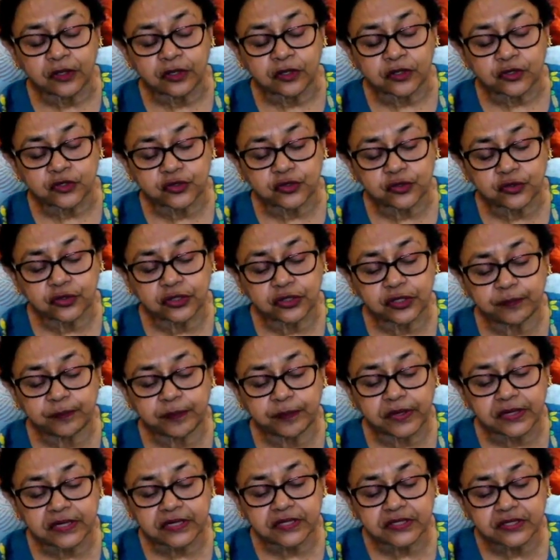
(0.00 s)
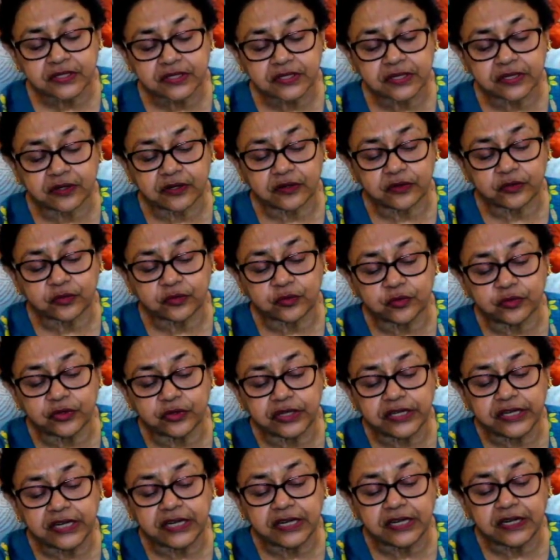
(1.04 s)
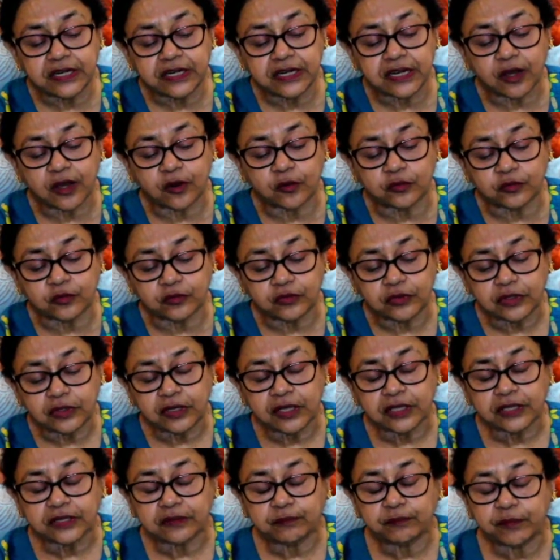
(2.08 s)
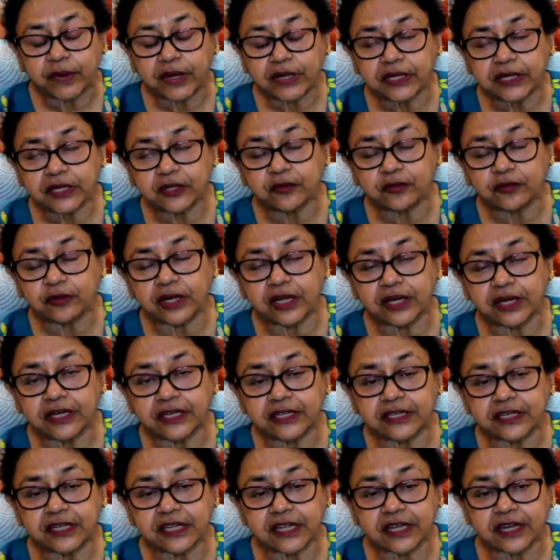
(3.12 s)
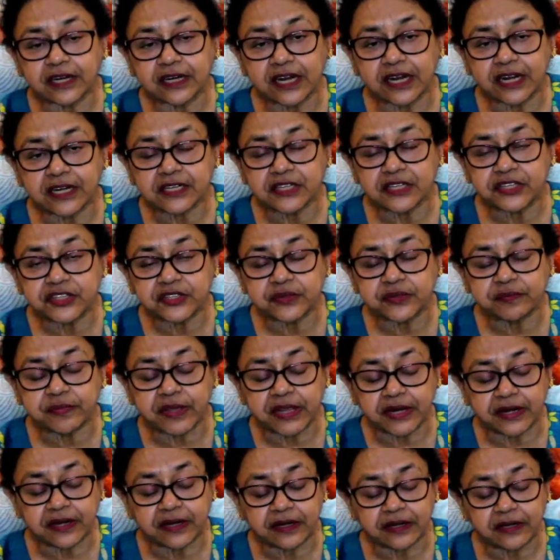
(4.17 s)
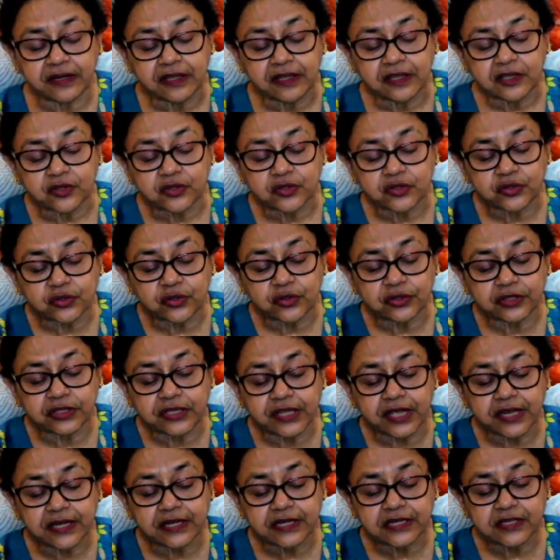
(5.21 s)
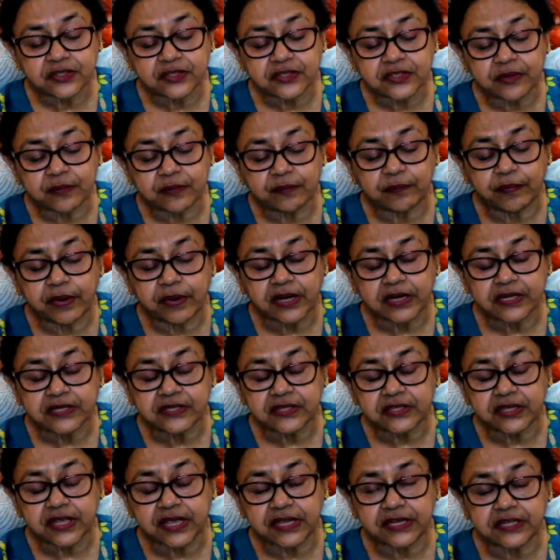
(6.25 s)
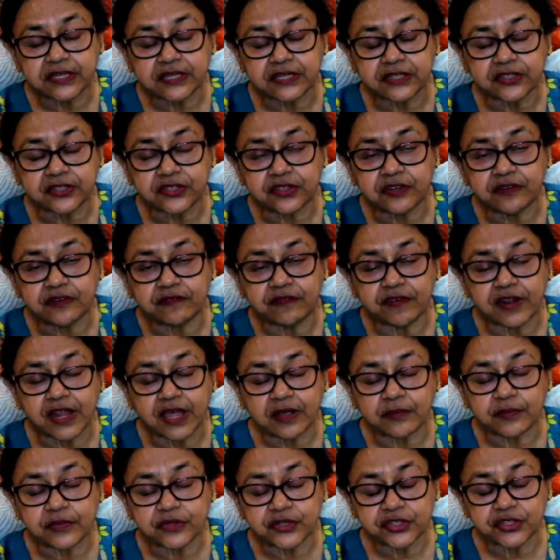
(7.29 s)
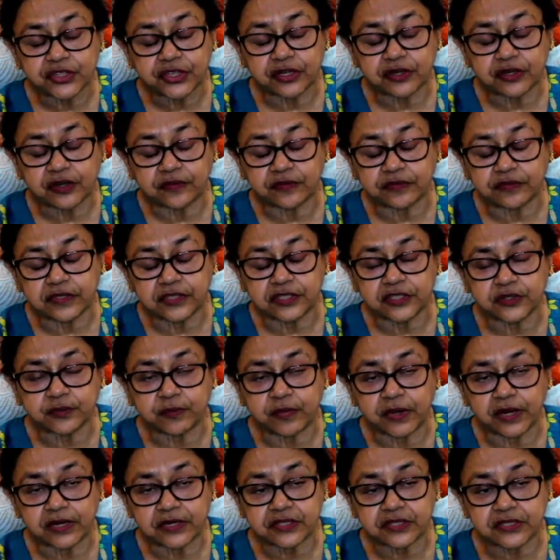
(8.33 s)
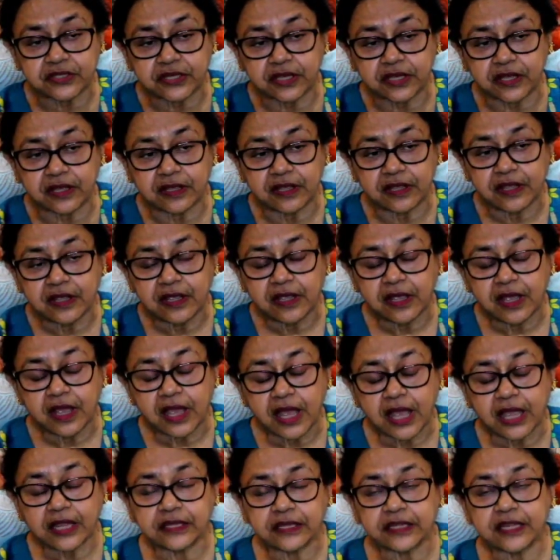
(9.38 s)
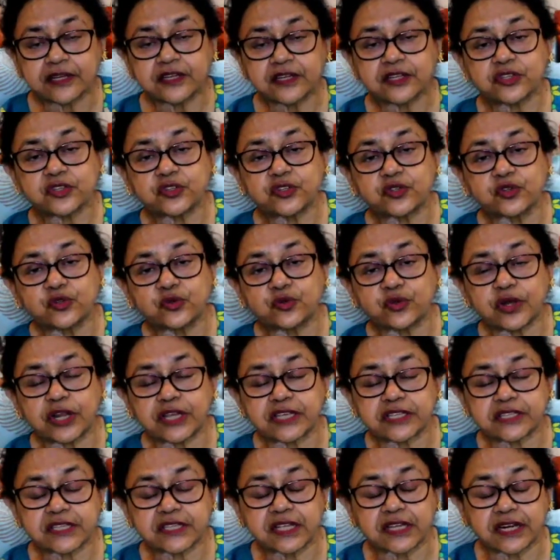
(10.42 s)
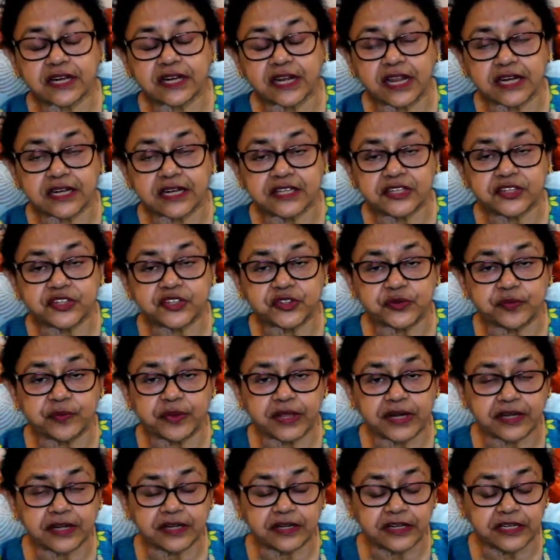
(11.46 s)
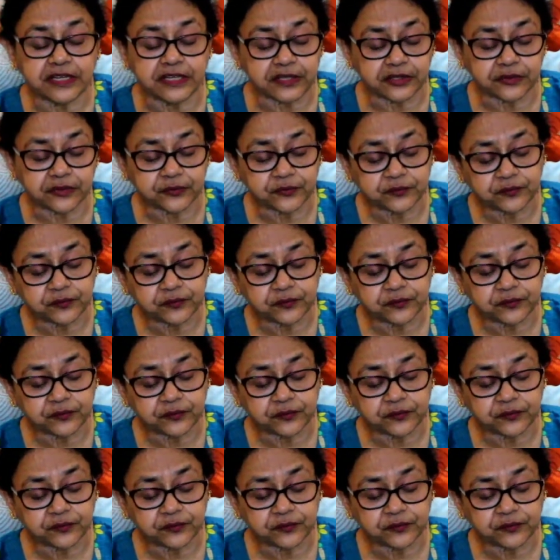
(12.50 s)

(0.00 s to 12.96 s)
So the person who kneel down, particularly the clergyman, so there is some bursitis, inflammation of this bursa, and that is known as the clergyman knee.